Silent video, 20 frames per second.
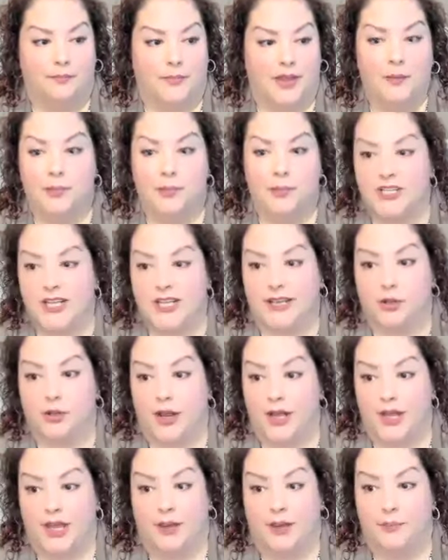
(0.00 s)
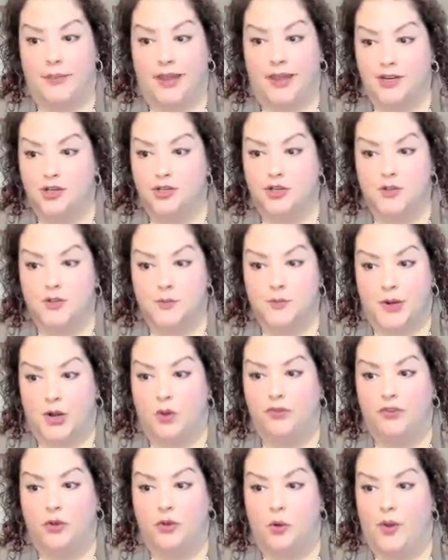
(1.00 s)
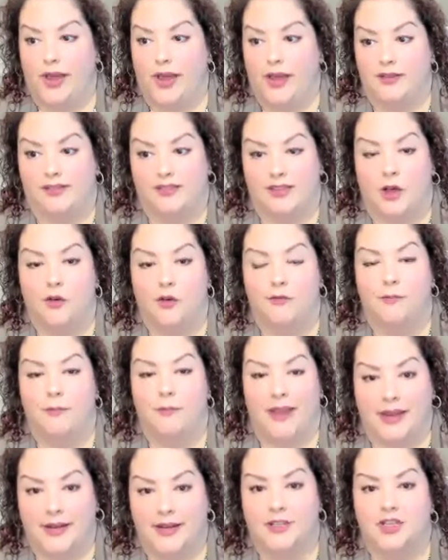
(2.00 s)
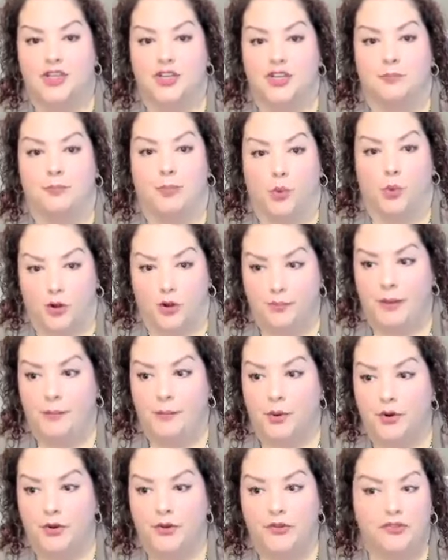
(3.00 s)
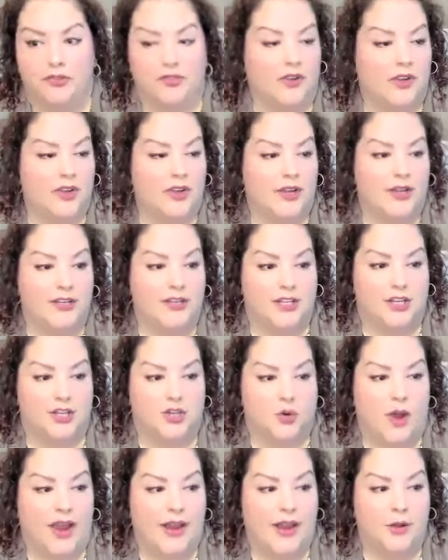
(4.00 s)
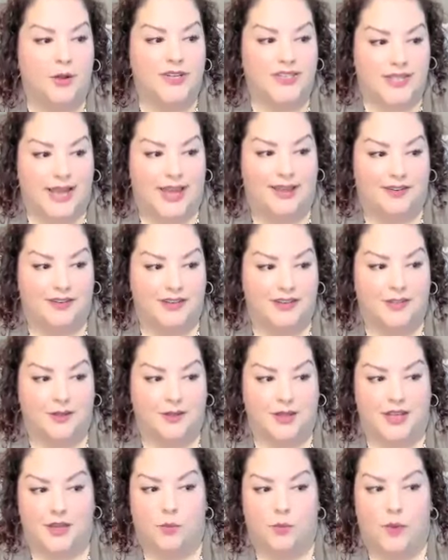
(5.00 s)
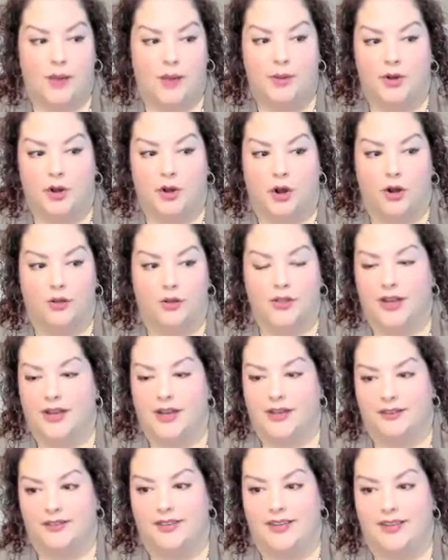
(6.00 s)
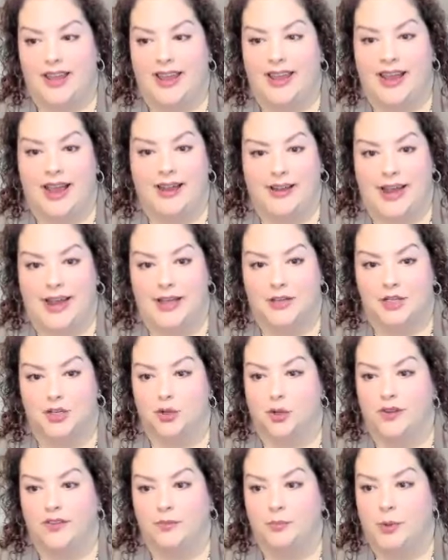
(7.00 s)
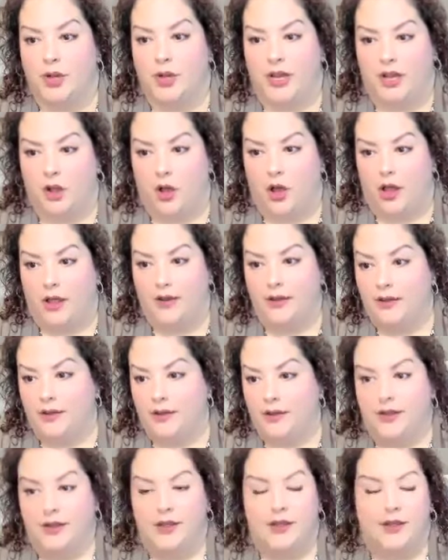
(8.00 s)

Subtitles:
in particular, I think managers, but also self-managed board members, to try to attend the webinar that CAI National is putting on.